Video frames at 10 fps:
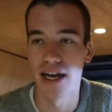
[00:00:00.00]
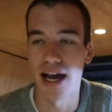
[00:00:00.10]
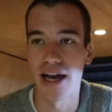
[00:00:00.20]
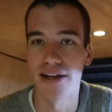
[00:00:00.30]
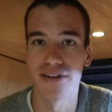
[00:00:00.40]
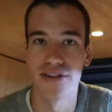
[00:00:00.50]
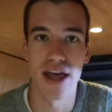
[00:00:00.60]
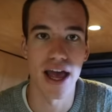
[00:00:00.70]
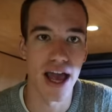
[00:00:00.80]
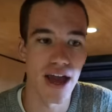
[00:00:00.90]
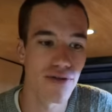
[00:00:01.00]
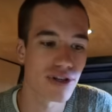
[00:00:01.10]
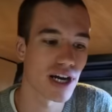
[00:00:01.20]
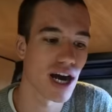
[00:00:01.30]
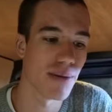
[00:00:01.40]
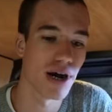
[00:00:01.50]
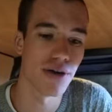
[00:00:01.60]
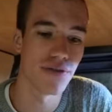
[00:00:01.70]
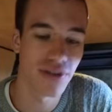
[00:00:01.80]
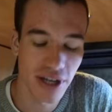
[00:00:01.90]
and every time
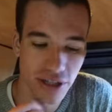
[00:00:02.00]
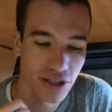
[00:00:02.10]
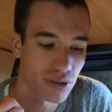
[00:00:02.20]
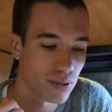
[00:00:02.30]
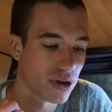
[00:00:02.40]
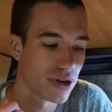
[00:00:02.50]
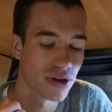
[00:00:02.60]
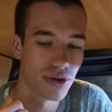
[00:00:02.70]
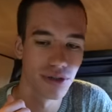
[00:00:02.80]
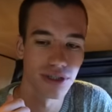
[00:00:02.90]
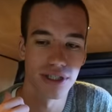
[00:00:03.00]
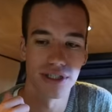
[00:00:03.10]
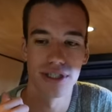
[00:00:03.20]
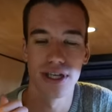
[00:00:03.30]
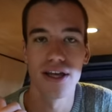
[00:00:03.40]
I'd finish one of the courses,